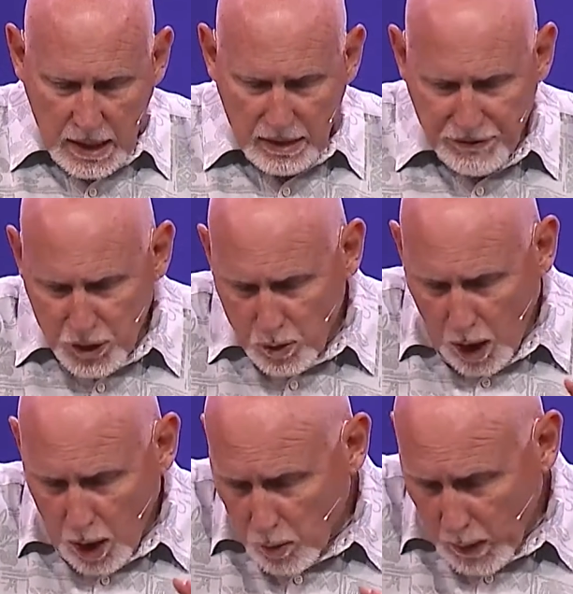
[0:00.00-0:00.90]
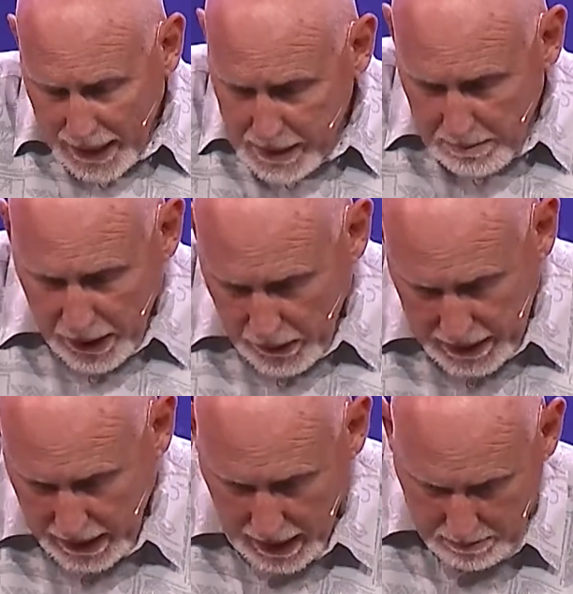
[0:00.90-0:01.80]
If you already
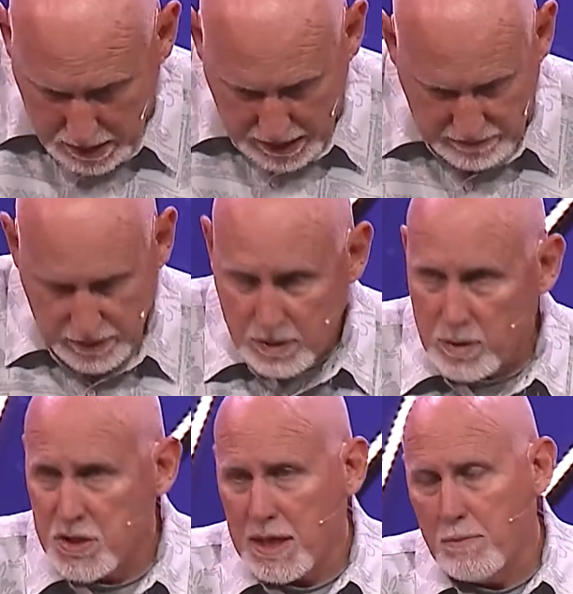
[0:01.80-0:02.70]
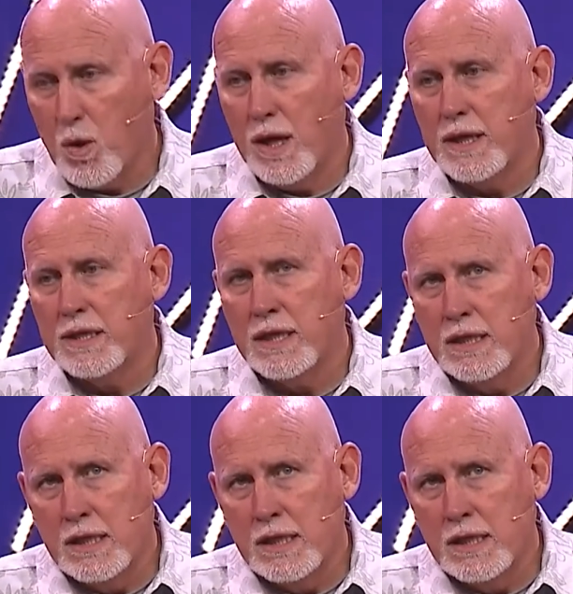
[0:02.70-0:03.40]
married a non-believer or someone